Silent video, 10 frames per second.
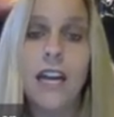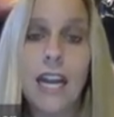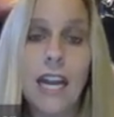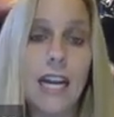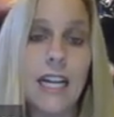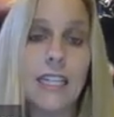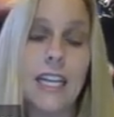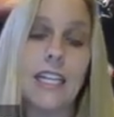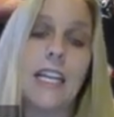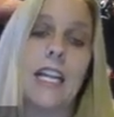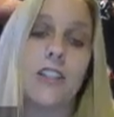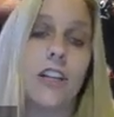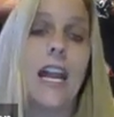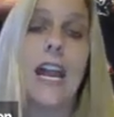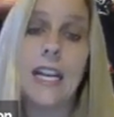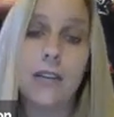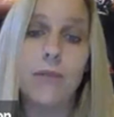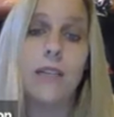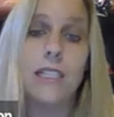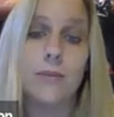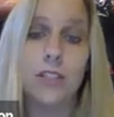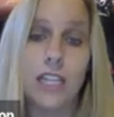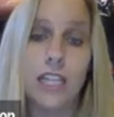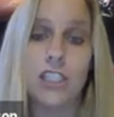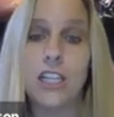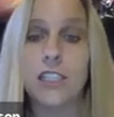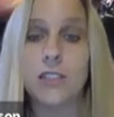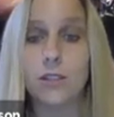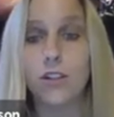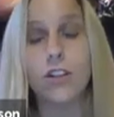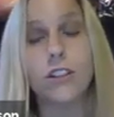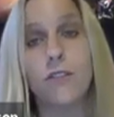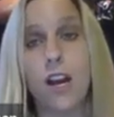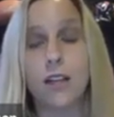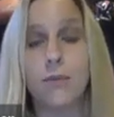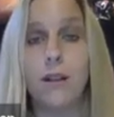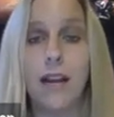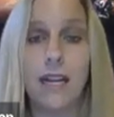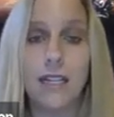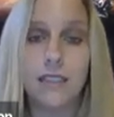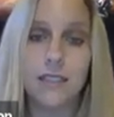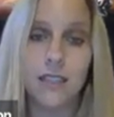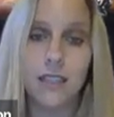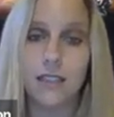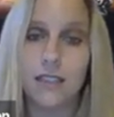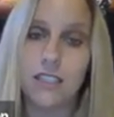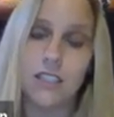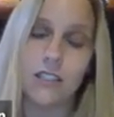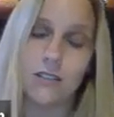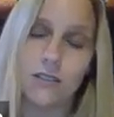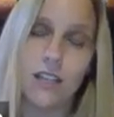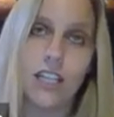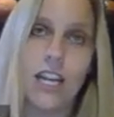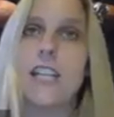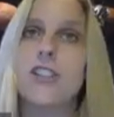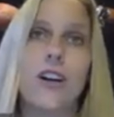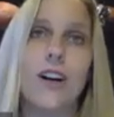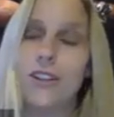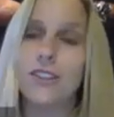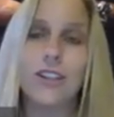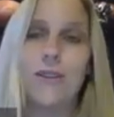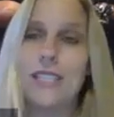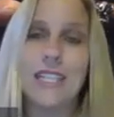And they can enter any reasonable sanction as a result of noncompliance. That's a catch-all. There's always a